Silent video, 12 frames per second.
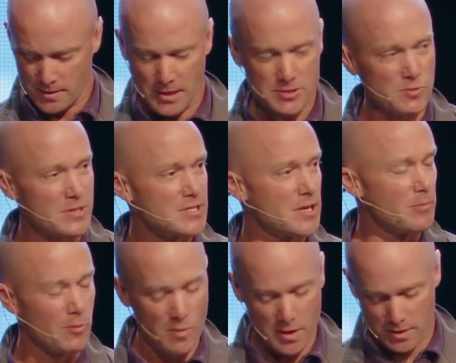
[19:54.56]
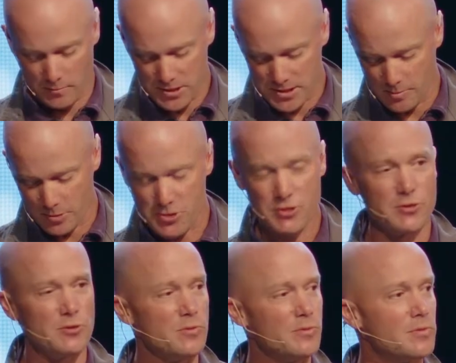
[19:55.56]
That's reason number one. Reason number
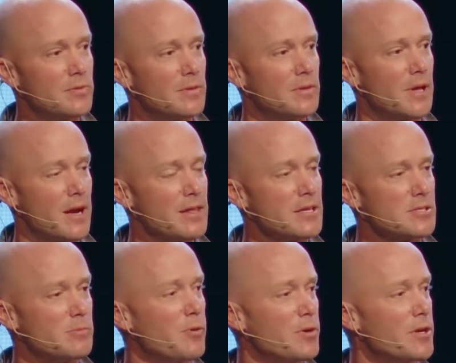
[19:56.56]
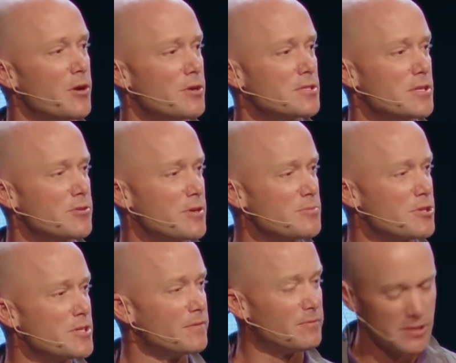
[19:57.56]
two, that I think it's important to notice that dreams
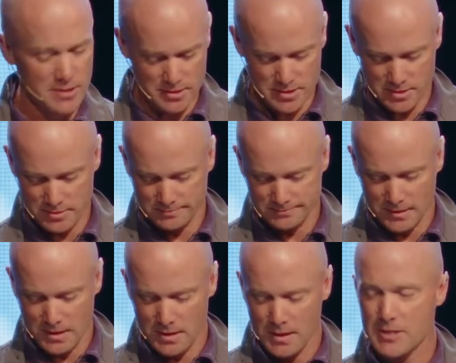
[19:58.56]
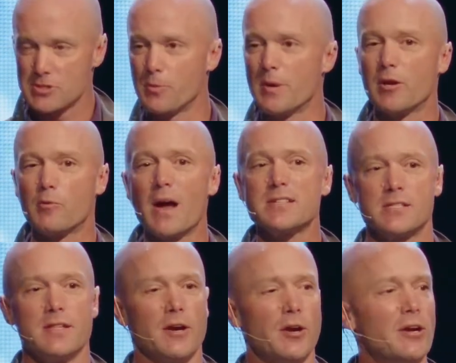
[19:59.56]
are different is so we can
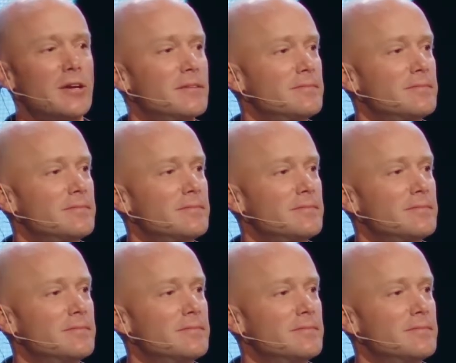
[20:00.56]
rest there.